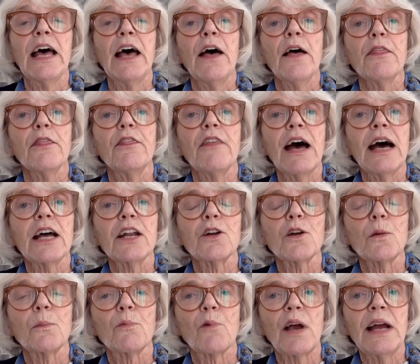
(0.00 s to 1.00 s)
that her
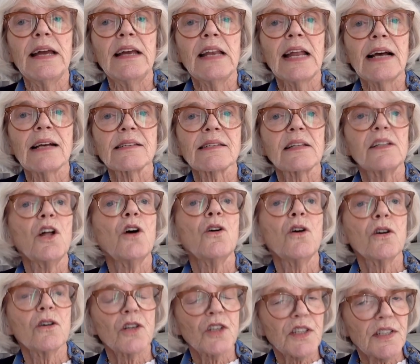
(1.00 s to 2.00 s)
brain has
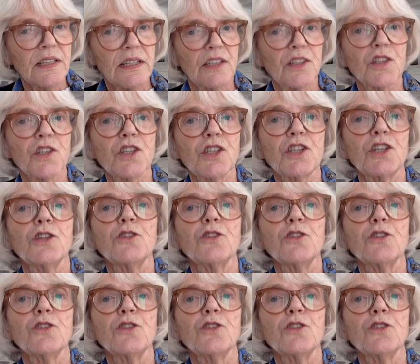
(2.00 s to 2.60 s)
long sensed